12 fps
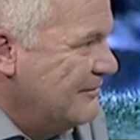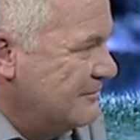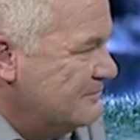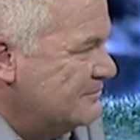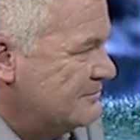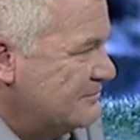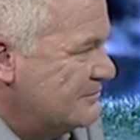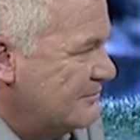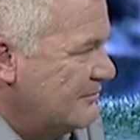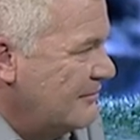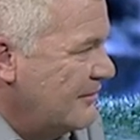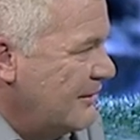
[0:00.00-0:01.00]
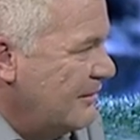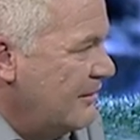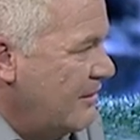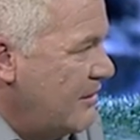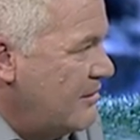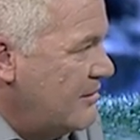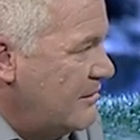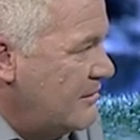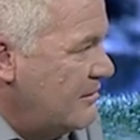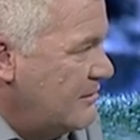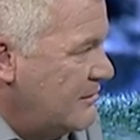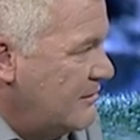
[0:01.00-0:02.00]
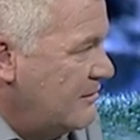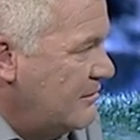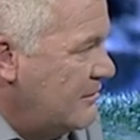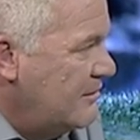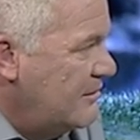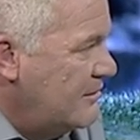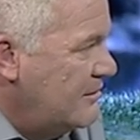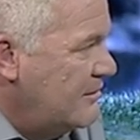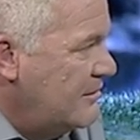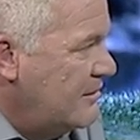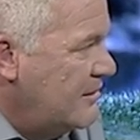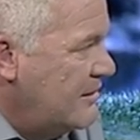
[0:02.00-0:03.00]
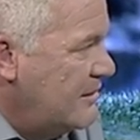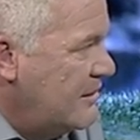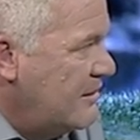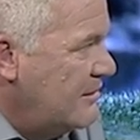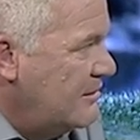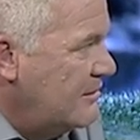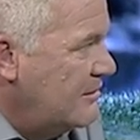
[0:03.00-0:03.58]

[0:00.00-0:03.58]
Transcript: (silent)